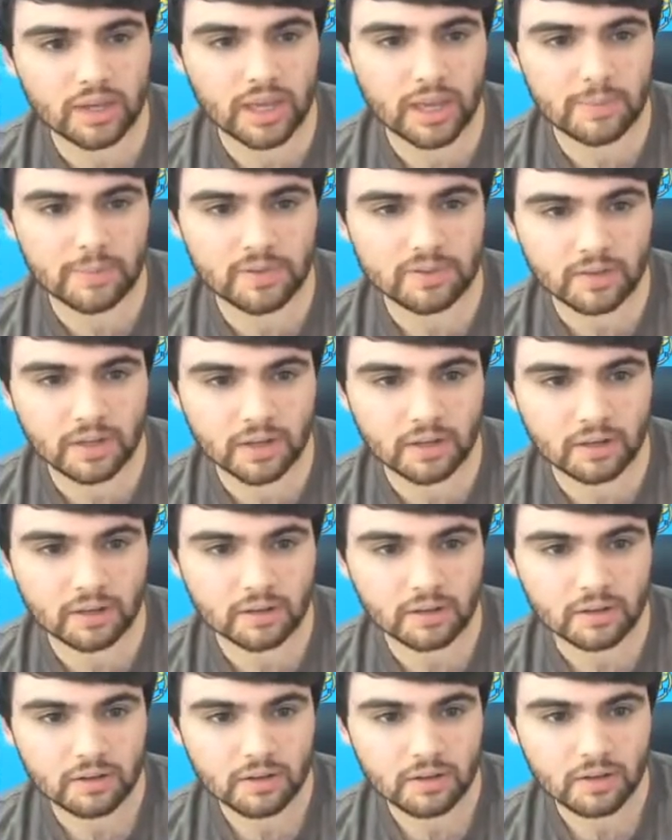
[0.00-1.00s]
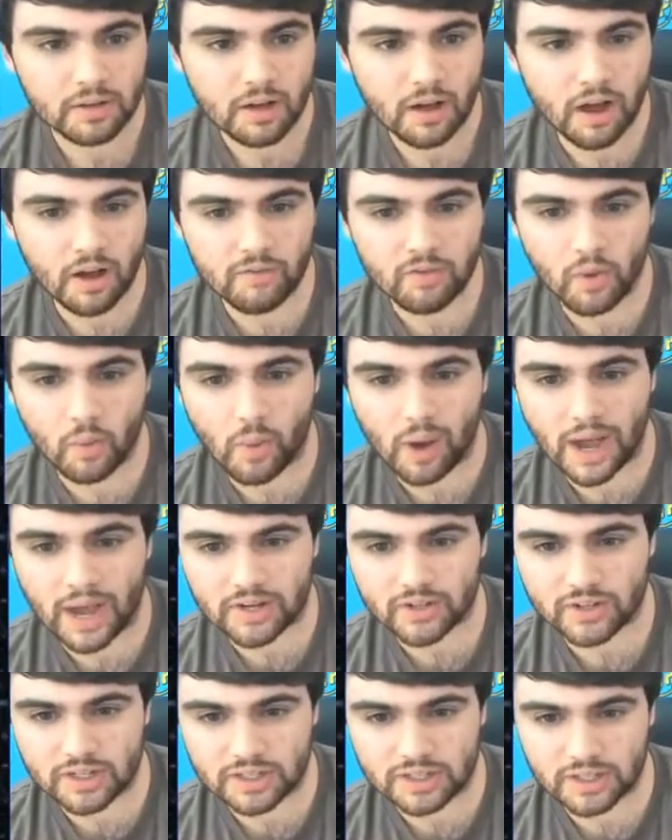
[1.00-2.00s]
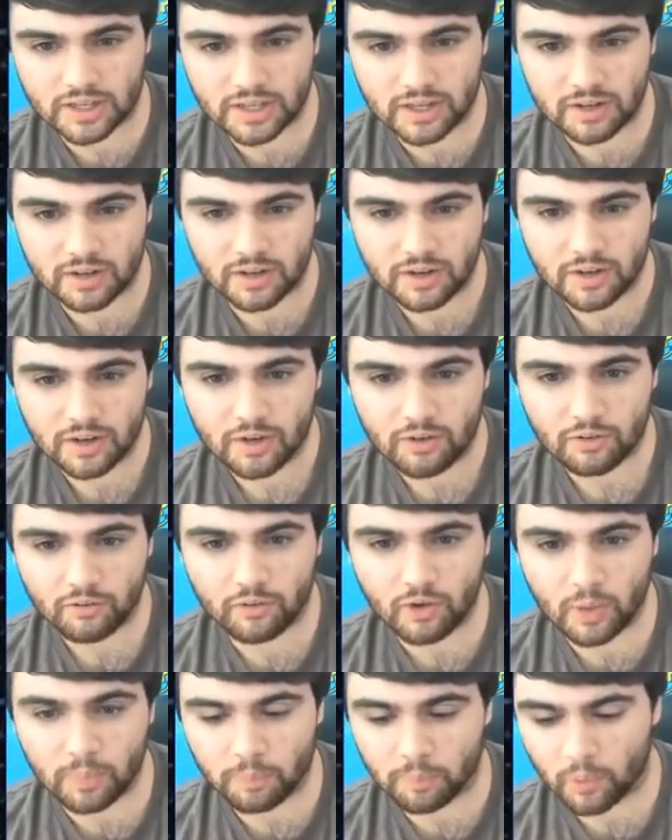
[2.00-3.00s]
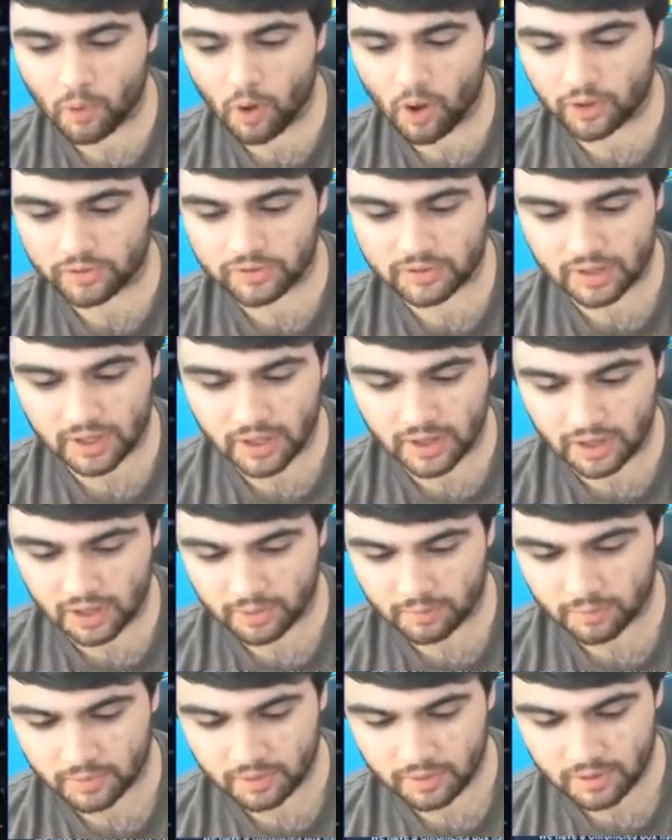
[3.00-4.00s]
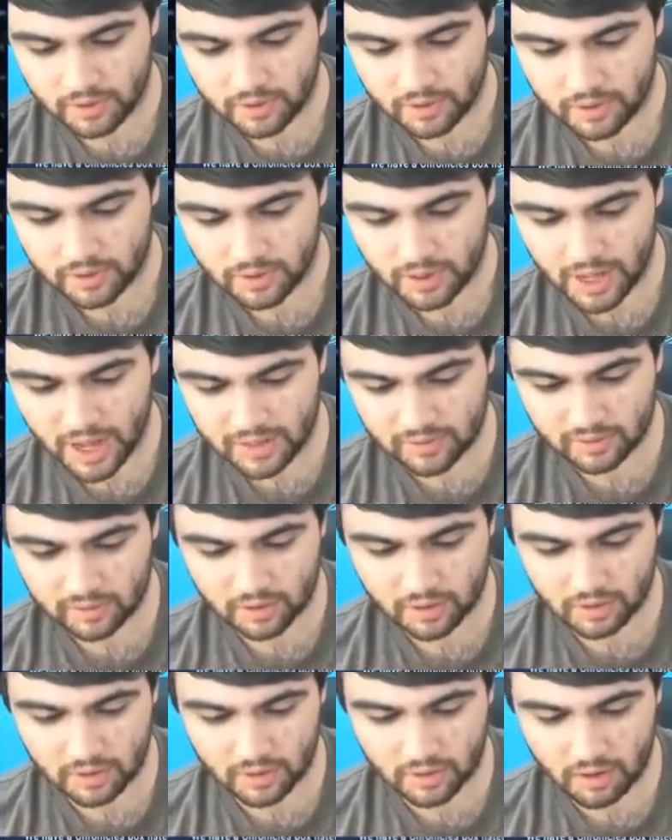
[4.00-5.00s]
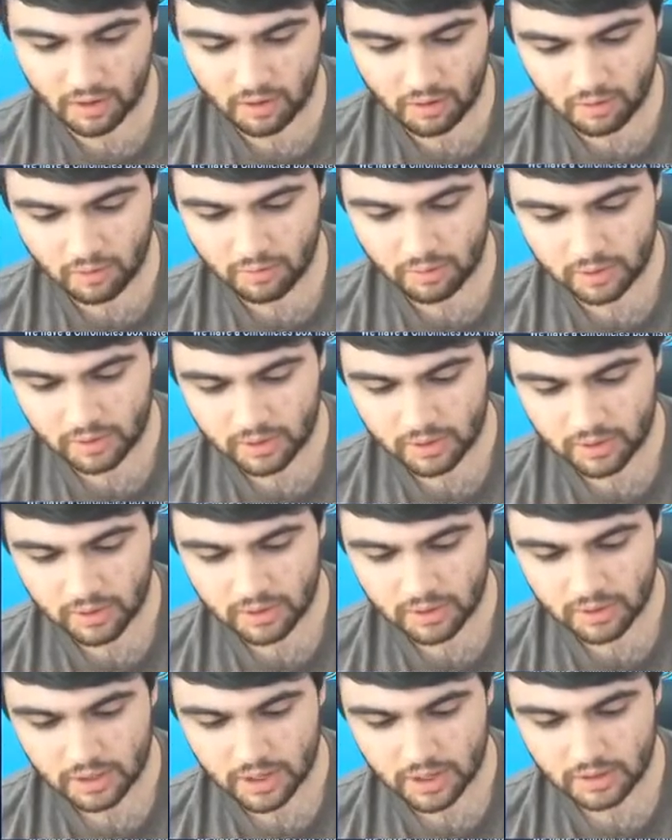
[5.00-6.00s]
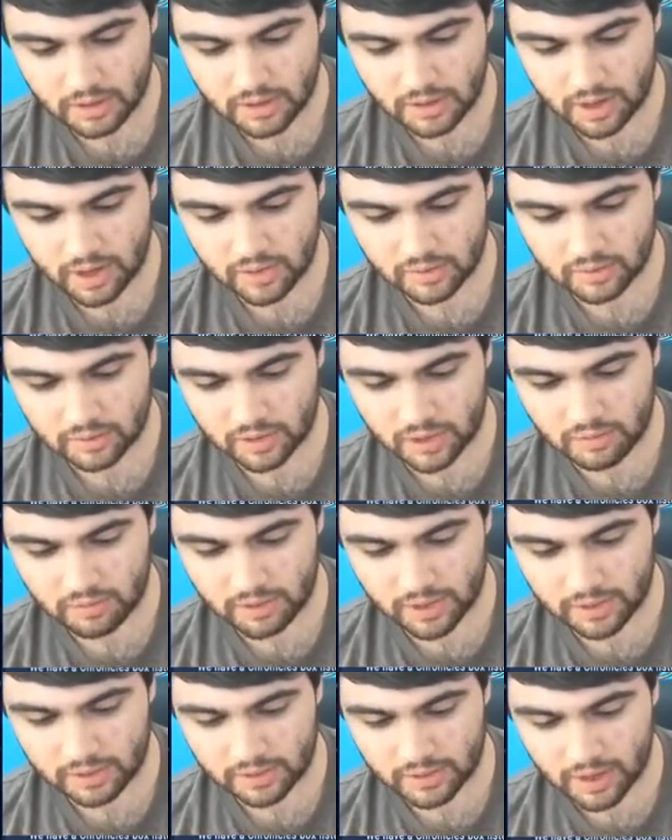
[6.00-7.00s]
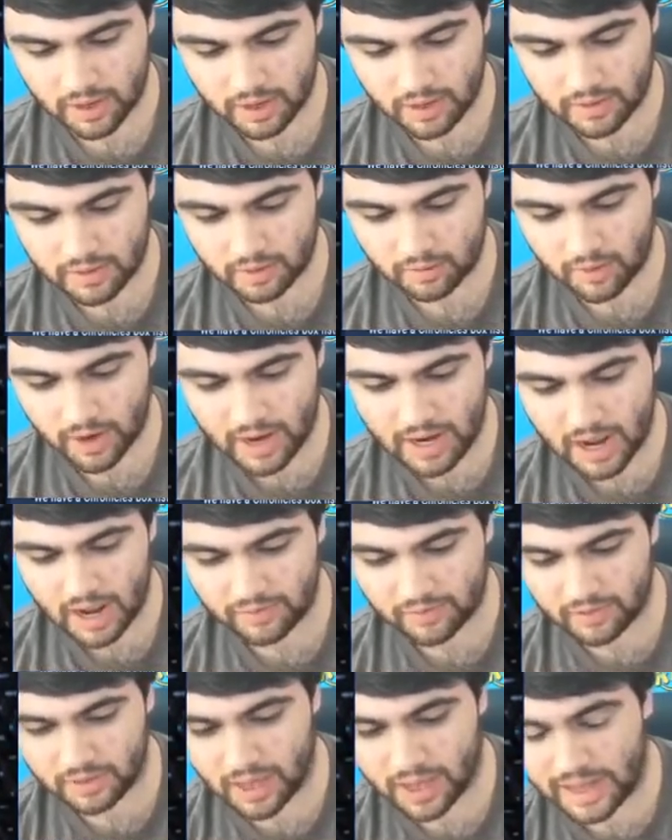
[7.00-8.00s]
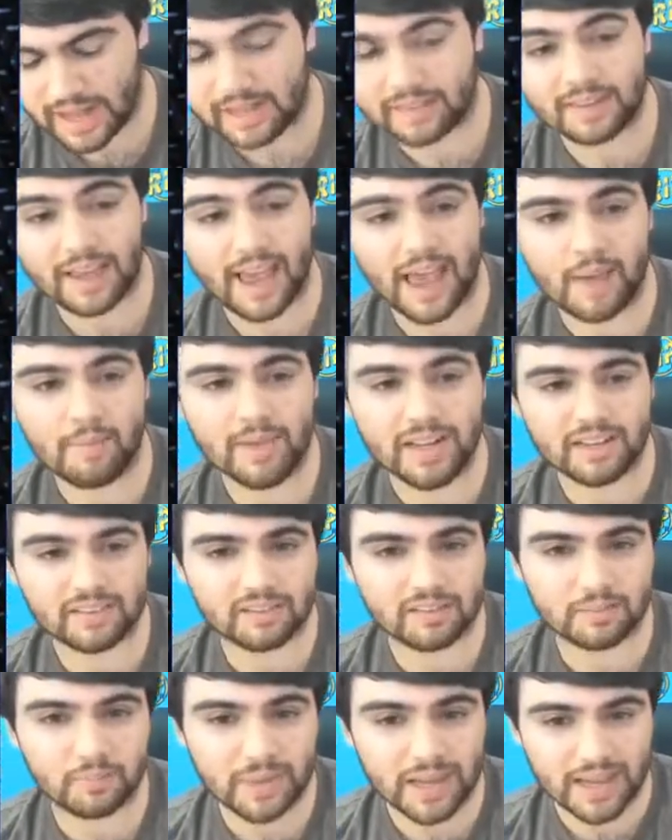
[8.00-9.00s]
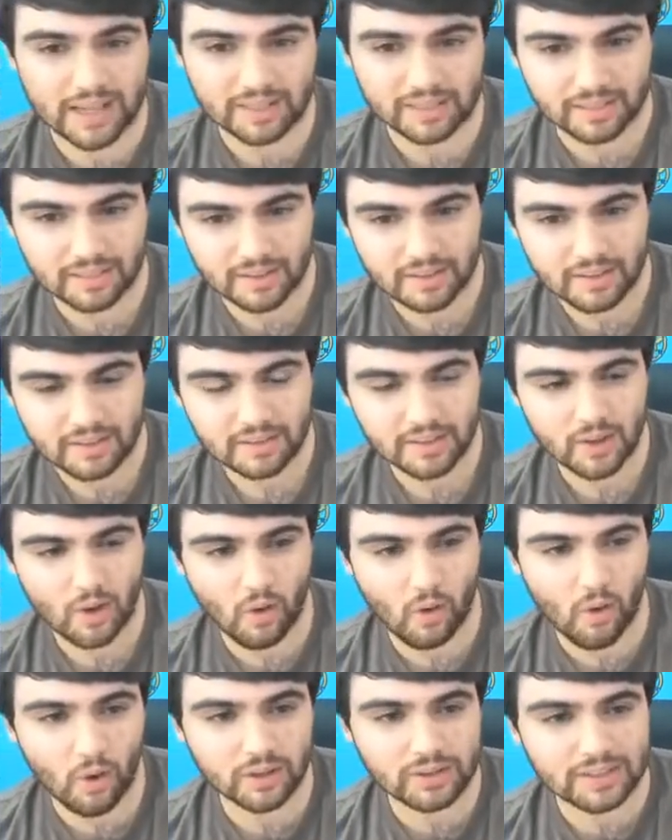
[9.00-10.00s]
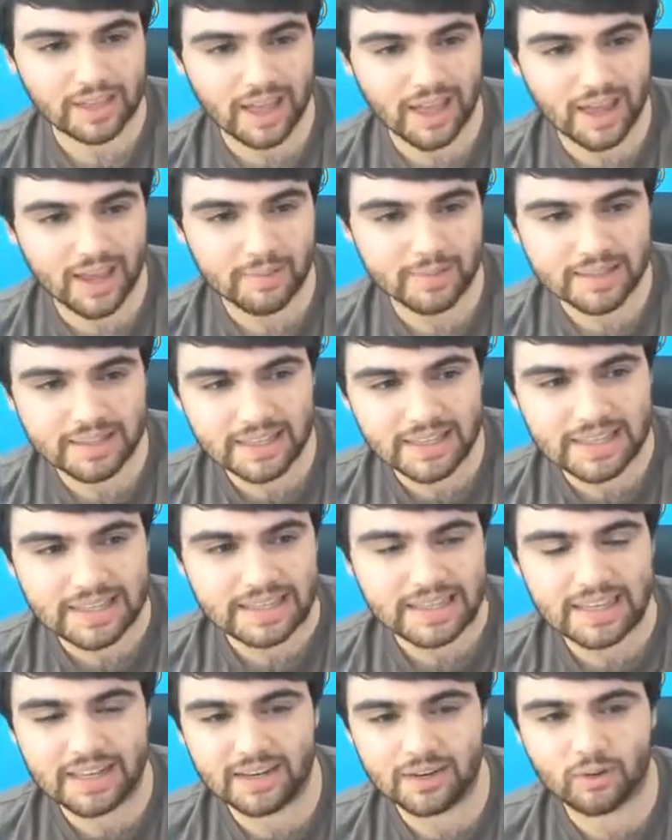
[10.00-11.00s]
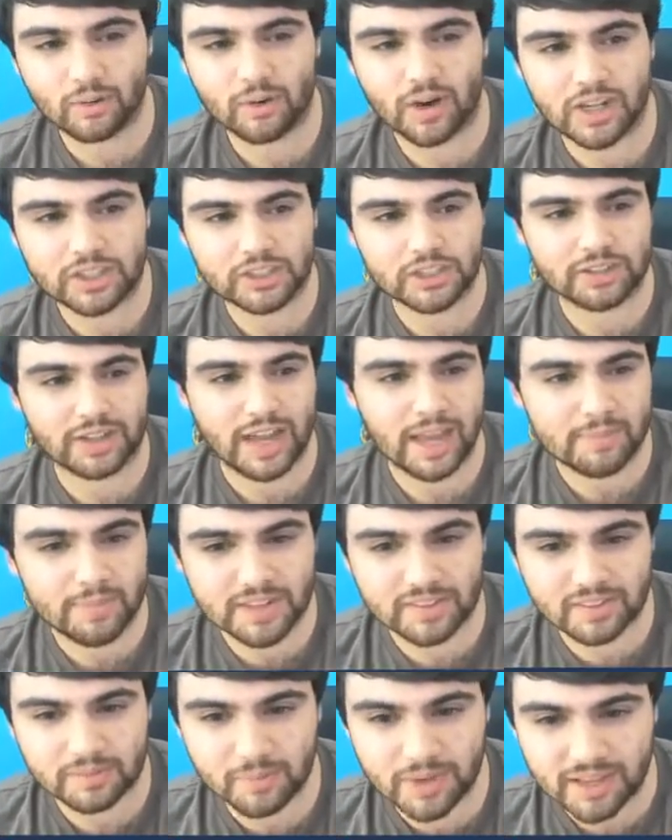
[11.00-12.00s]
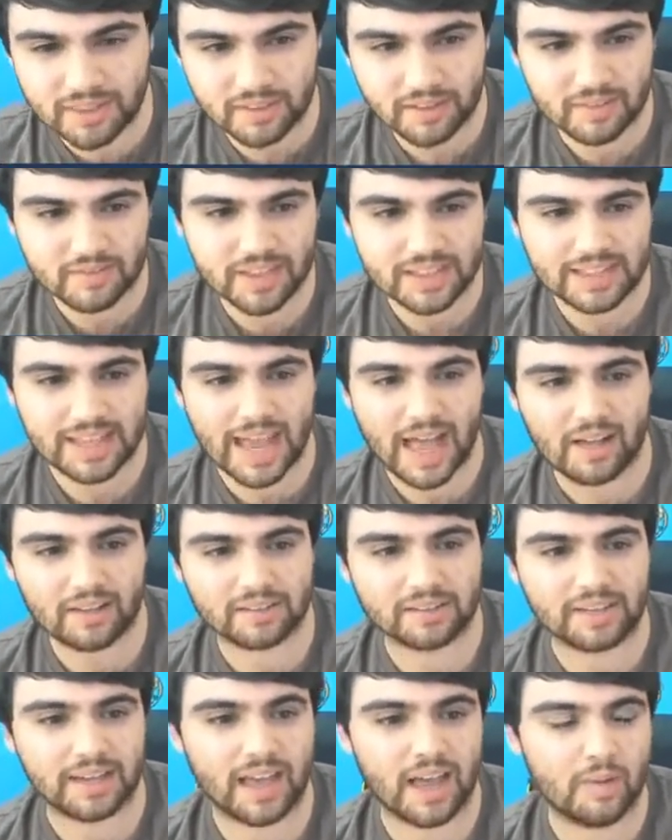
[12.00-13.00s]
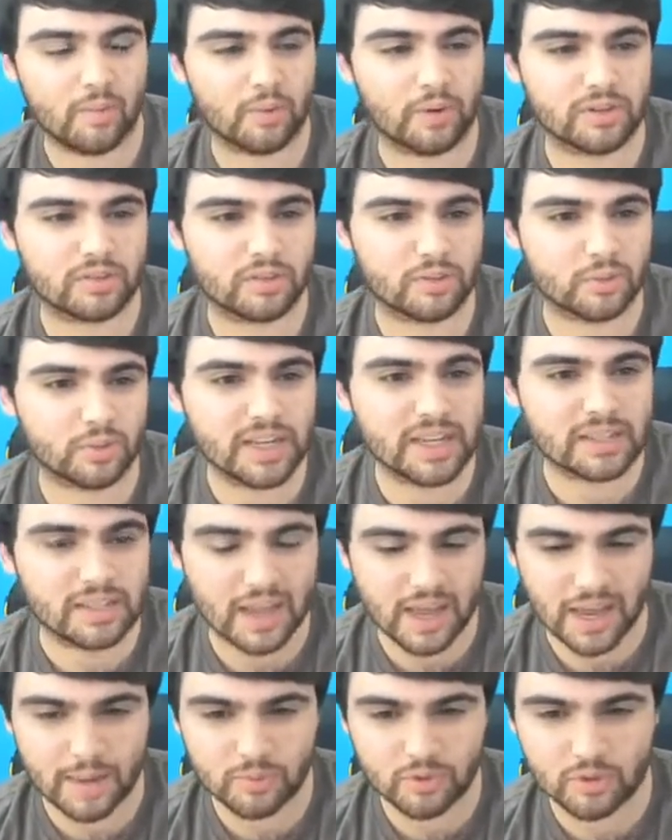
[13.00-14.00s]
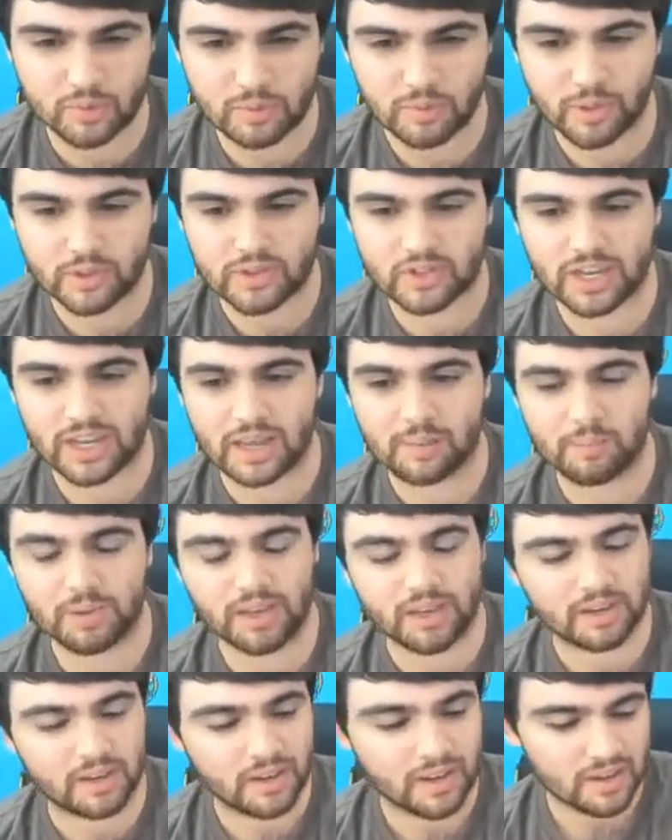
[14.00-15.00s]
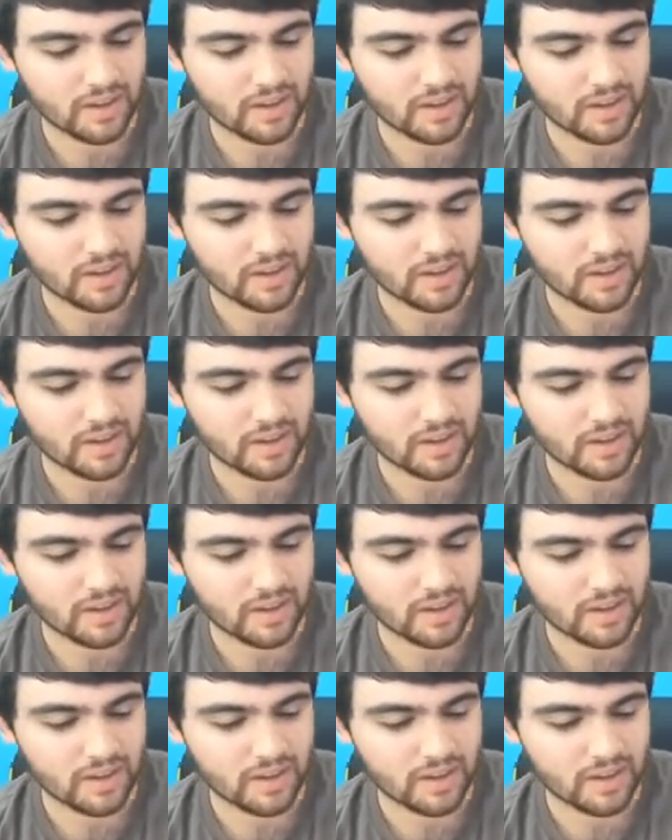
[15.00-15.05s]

Gibson of the Washington football team. That's going to go in a nice sleeve right there. And then right after that, it's Emmitt Smith, the all-time league-leading rusher, Emmitt Smith of the Dallas Cowboys, three-time Super Bowl champion.